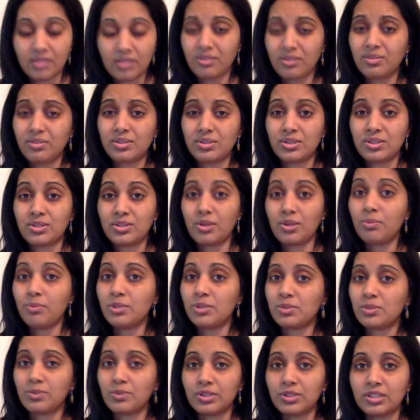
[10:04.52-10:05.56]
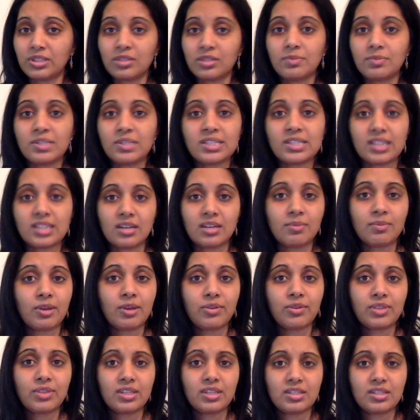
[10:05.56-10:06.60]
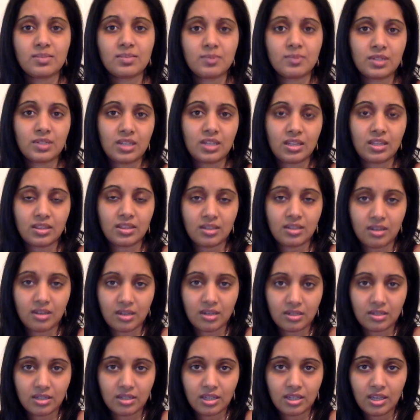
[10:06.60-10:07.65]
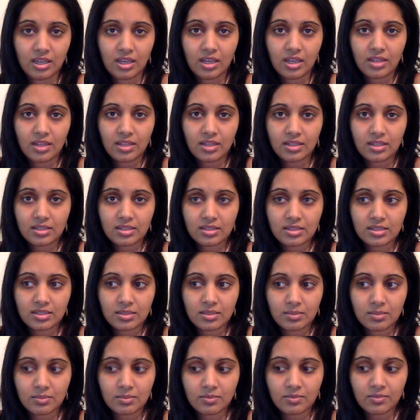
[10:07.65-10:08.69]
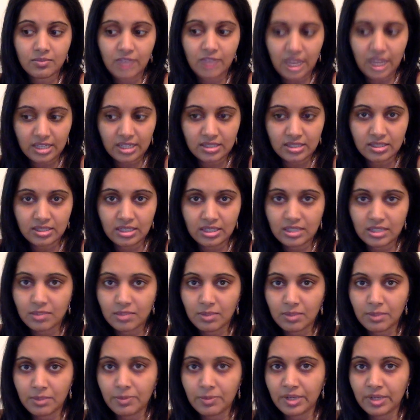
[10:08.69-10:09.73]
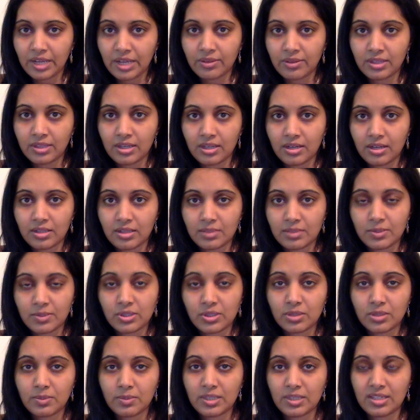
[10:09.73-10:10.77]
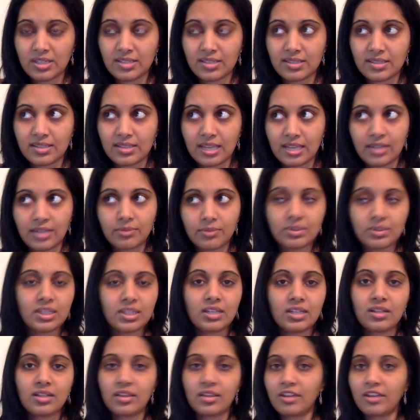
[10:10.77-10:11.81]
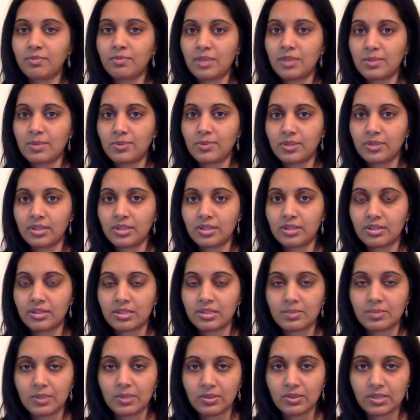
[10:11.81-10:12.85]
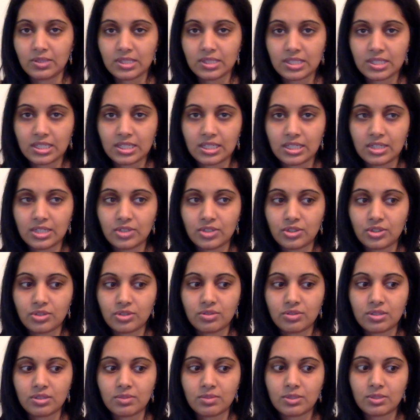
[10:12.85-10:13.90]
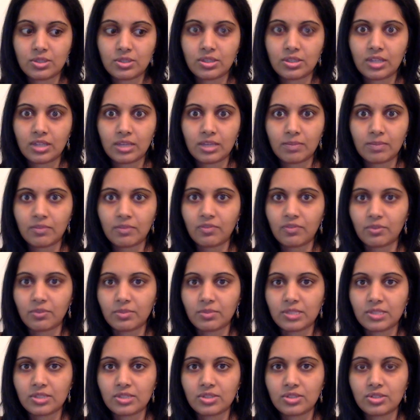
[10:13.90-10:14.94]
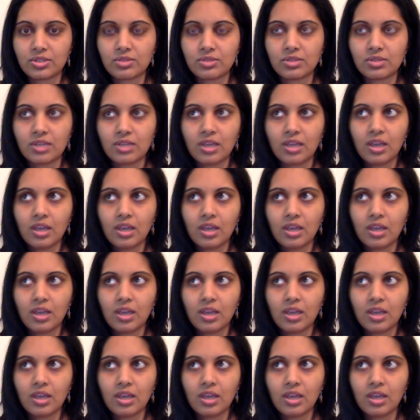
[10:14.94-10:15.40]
know there's so much more that could be said about this, but I thought that some facts need to be put out there, especially because I don't think a lot of people that are experiencing issues, especially like performance issues,